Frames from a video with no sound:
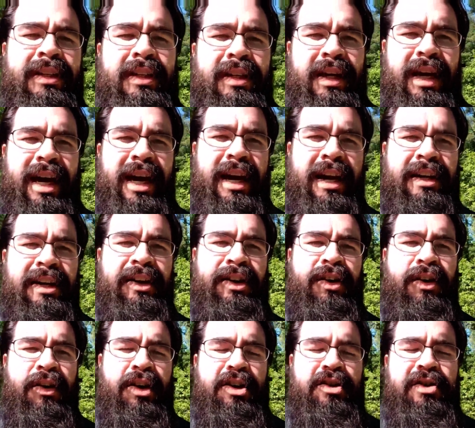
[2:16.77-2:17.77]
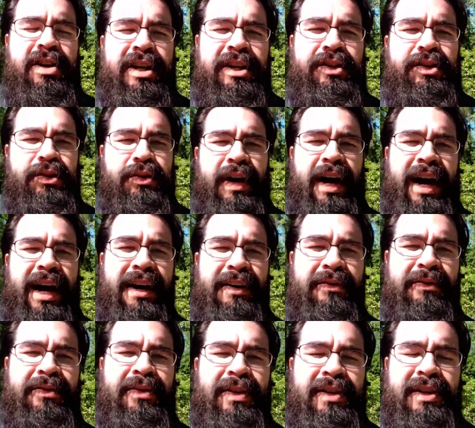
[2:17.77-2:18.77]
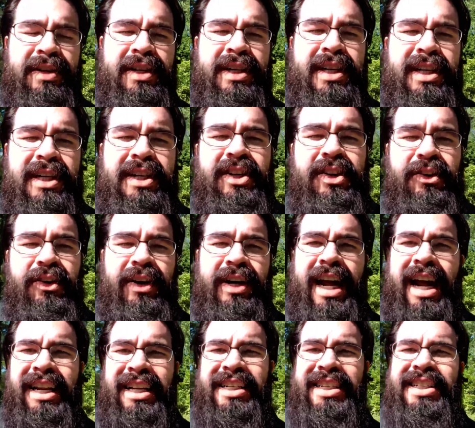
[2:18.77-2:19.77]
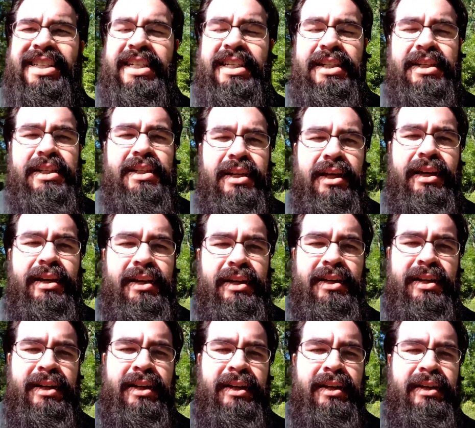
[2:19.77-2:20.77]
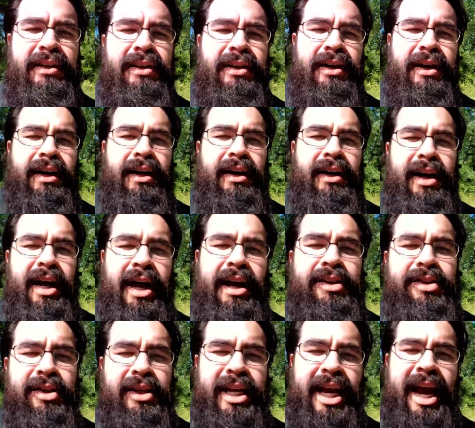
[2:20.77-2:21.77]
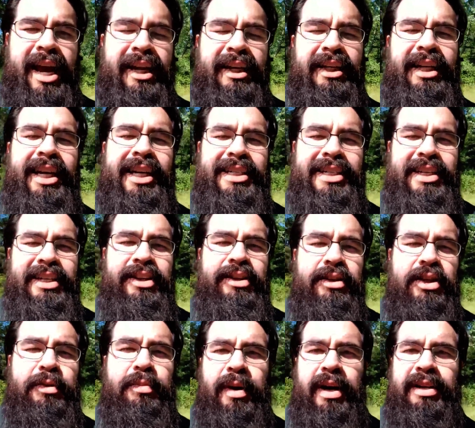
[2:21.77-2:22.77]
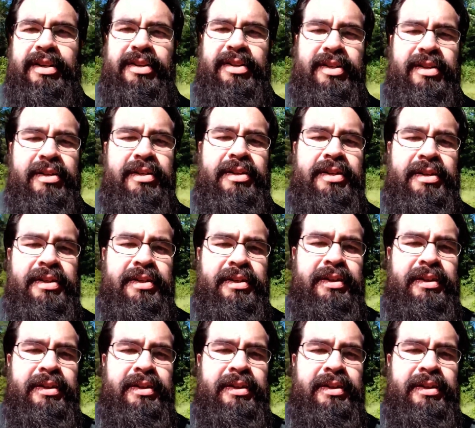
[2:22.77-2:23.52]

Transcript: And, you need to have your analysis actually analyzing your sponsors,